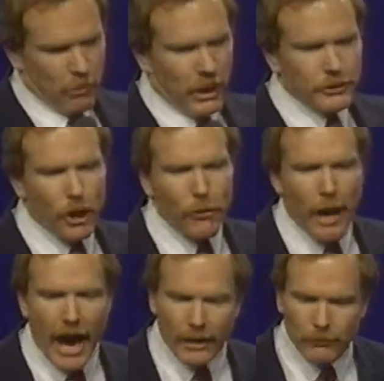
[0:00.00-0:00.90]
But let's go
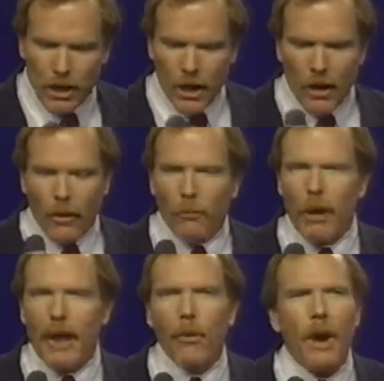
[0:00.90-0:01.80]
back.
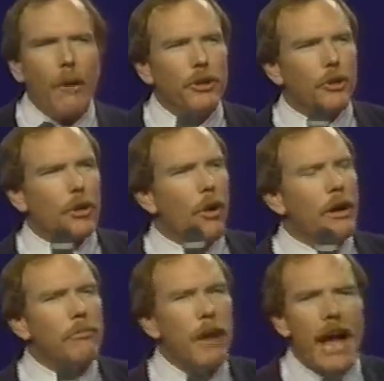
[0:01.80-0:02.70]
By the way, when you're
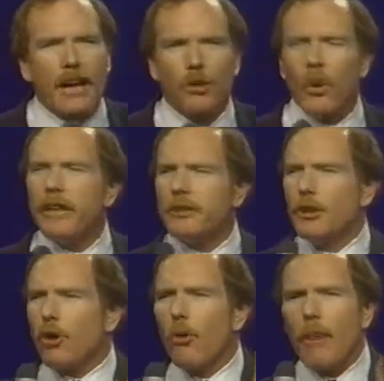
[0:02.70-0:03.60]
going back, the
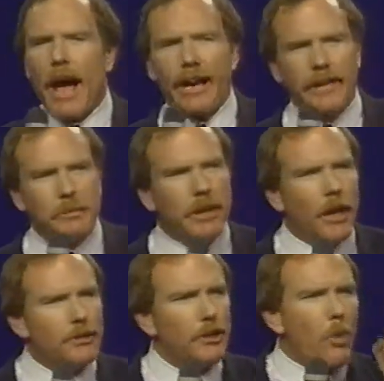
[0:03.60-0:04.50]
reason you go back is
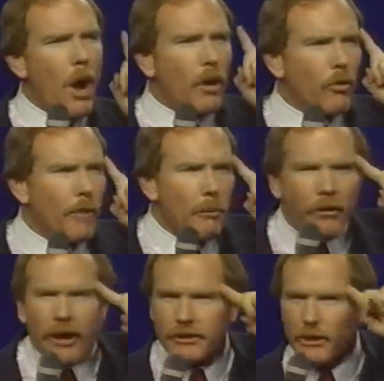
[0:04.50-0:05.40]
because you want to
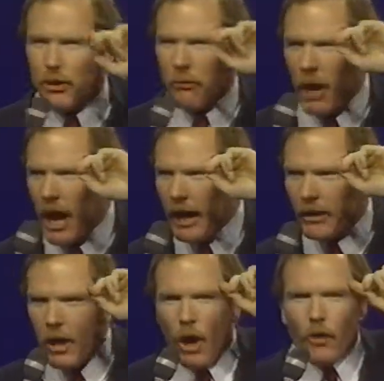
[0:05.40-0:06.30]
remember this in your
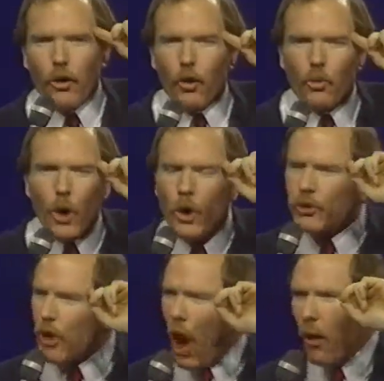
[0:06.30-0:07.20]
mind. The
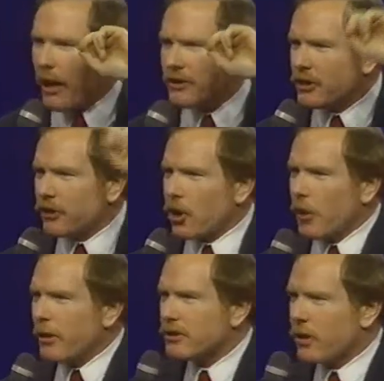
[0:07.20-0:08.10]
root always
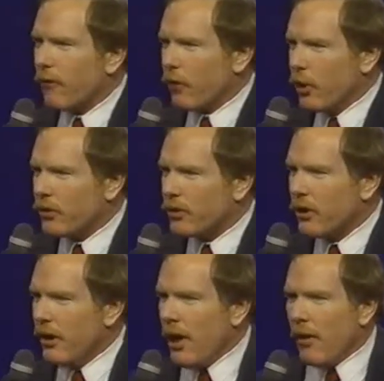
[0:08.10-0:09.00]
determines the fruit.
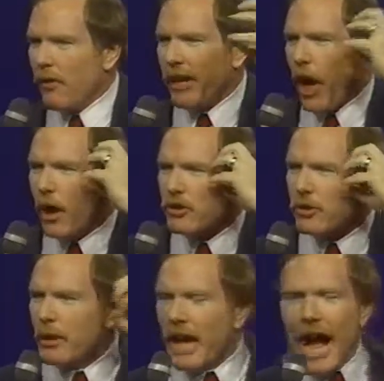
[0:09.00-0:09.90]
The
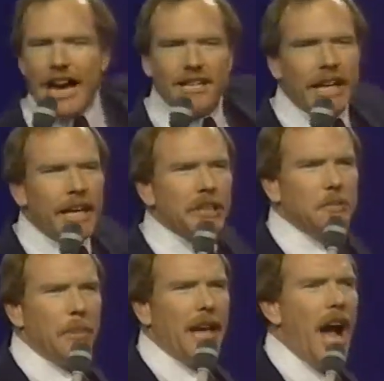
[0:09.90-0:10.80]
ultimate
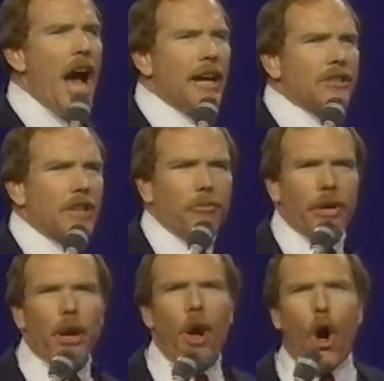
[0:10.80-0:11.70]
ideas behind
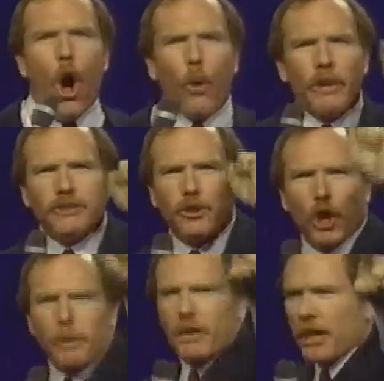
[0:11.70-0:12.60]
something always
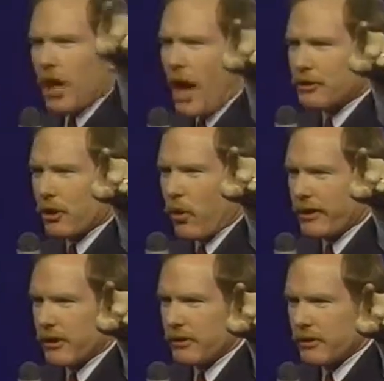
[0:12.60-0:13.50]
determine the
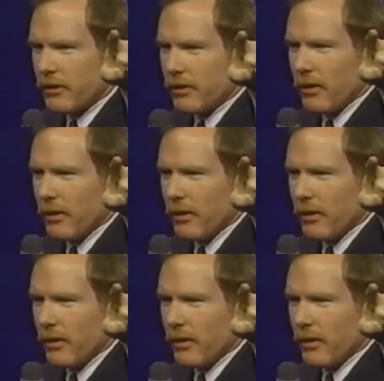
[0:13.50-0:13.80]
consequences.